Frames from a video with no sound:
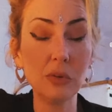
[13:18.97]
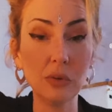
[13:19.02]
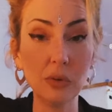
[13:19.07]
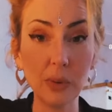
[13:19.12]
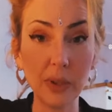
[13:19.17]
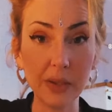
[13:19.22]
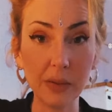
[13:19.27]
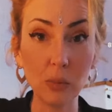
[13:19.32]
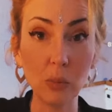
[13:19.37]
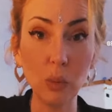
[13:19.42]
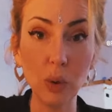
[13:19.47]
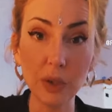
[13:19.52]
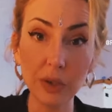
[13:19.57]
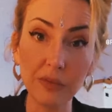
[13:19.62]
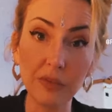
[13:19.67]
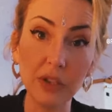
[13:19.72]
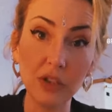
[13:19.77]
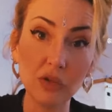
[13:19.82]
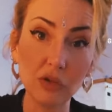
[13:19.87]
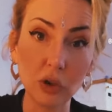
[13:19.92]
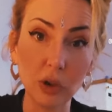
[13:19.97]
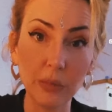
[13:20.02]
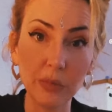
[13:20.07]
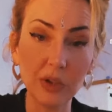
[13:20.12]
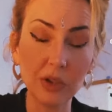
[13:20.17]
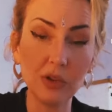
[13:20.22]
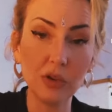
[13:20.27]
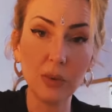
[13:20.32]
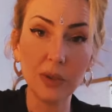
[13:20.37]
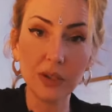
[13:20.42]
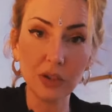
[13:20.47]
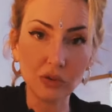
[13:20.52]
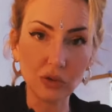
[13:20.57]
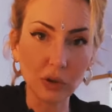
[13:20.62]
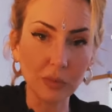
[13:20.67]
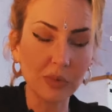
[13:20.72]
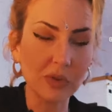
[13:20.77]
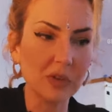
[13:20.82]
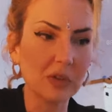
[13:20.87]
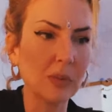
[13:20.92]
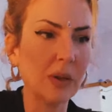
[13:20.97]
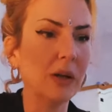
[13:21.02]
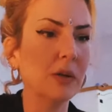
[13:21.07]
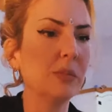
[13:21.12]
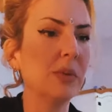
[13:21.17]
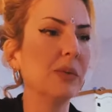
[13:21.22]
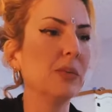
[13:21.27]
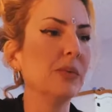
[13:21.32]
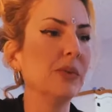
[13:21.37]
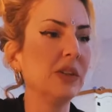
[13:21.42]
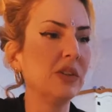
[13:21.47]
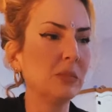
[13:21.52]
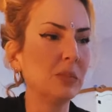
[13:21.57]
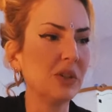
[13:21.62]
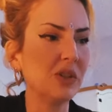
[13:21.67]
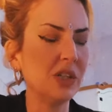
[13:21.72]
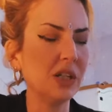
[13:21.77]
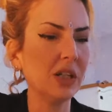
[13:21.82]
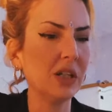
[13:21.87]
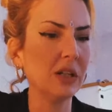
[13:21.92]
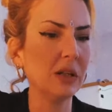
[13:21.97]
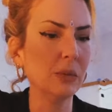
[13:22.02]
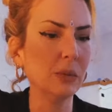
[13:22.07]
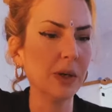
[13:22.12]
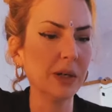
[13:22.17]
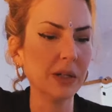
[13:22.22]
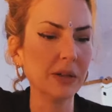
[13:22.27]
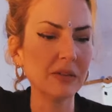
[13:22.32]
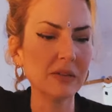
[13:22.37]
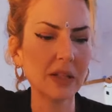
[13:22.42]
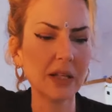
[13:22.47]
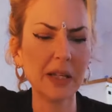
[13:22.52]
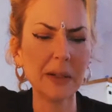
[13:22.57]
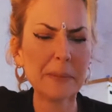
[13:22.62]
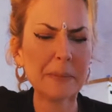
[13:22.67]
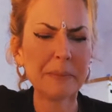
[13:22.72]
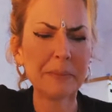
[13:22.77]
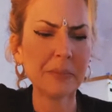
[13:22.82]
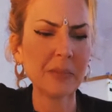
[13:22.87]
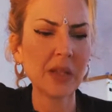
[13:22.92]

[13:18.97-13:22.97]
quit one of these jobs i do other jobs as well but this particular one i was like